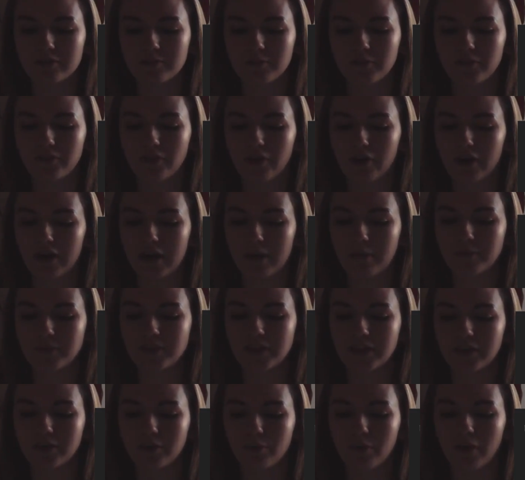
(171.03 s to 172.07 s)
in were very
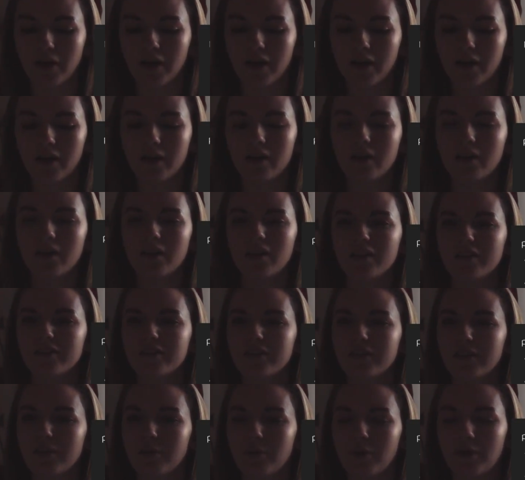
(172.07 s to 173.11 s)
empty and quiet,
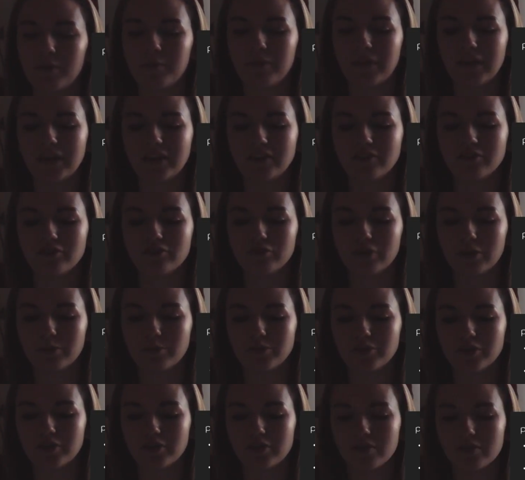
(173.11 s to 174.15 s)
so there weren't many
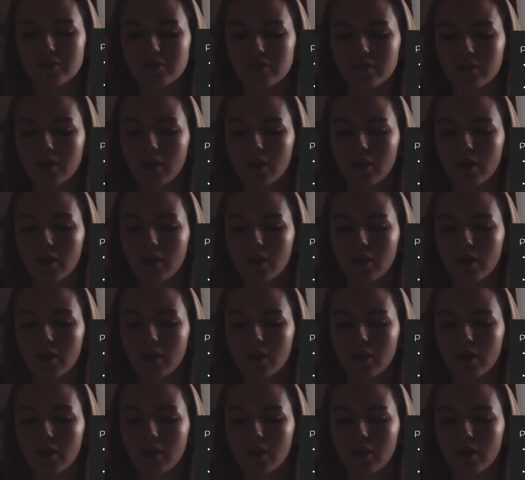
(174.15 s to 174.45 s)
disruptions.